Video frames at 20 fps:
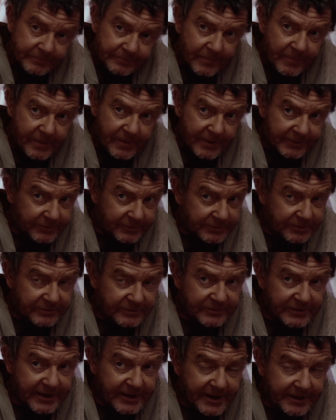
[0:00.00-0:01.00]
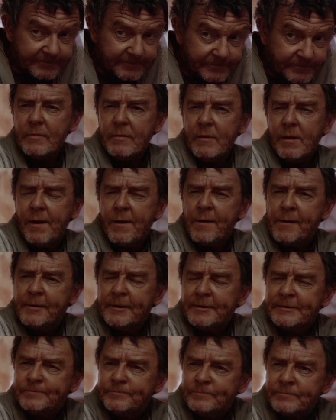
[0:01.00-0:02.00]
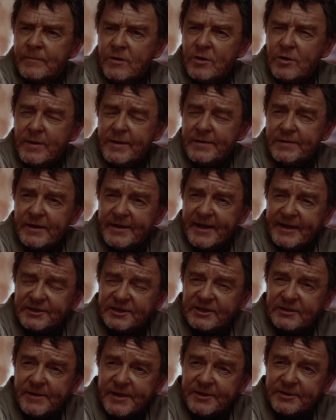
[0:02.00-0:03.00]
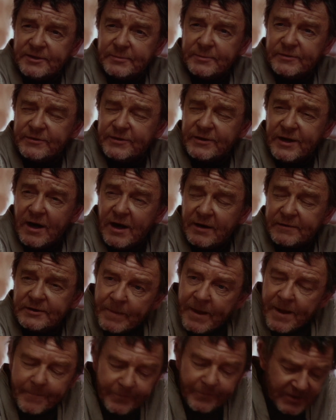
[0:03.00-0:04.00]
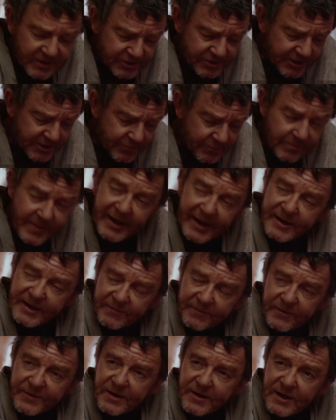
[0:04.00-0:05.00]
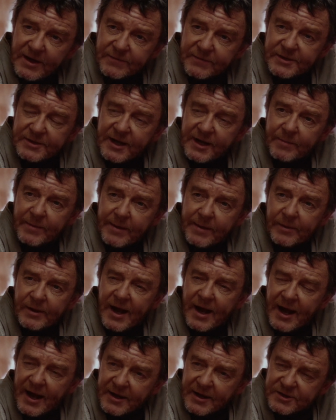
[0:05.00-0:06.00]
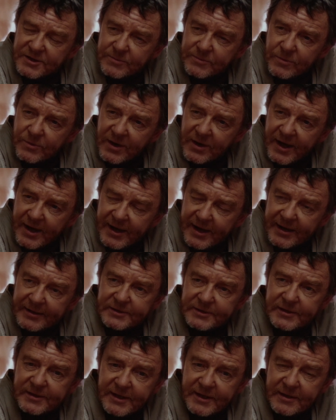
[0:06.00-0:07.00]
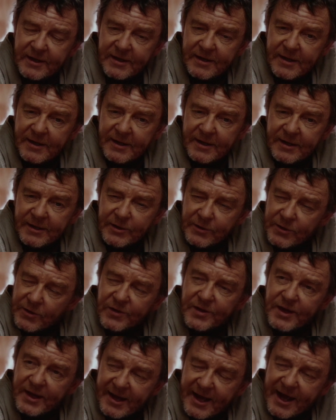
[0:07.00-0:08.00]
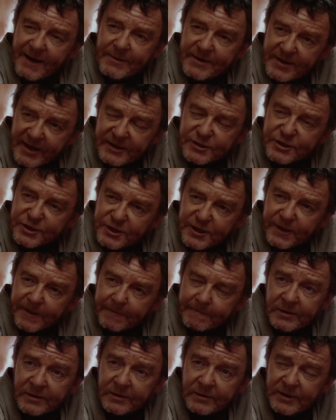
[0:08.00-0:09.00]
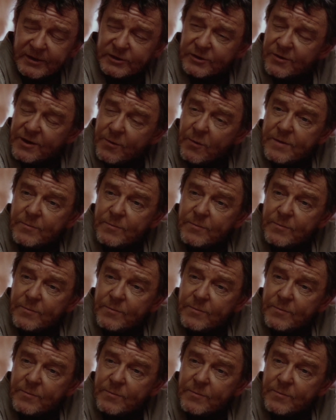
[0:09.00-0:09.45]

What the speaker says: however, thinks this is a mistake, and he should come back to Tatooine and stay out of the troubles. He's overheard that the Outer Rim are separating, and maybe even going to war.